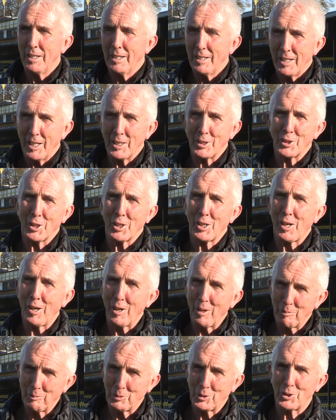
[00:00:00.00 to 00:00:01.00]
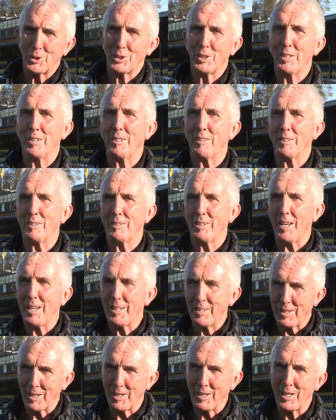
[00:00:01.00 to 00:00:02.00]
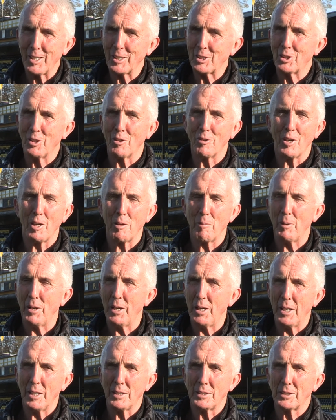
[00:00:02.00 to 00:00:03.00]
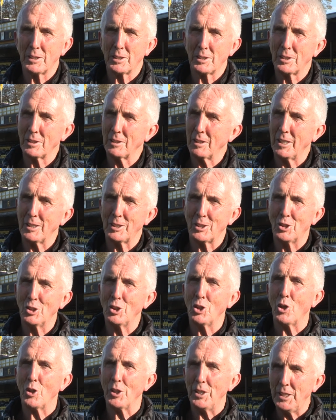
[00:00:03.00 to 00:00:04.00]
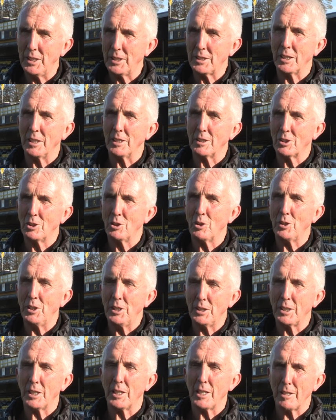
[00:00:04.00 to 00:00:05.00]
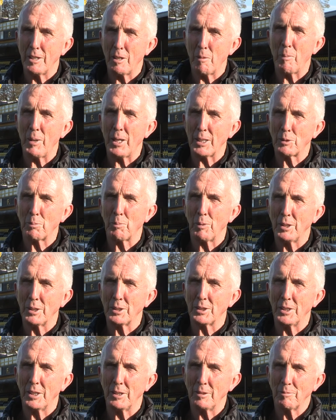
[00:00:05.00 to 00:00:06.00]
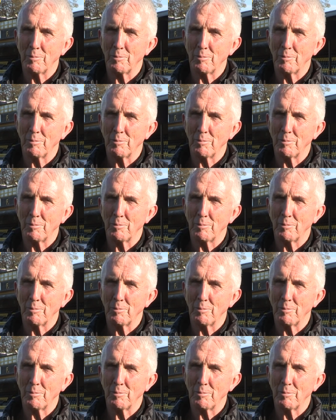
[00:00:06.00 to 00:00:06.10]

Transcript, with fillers: is there clubs and in international rugby, it's it's not easy. It's not easy getting the best players now.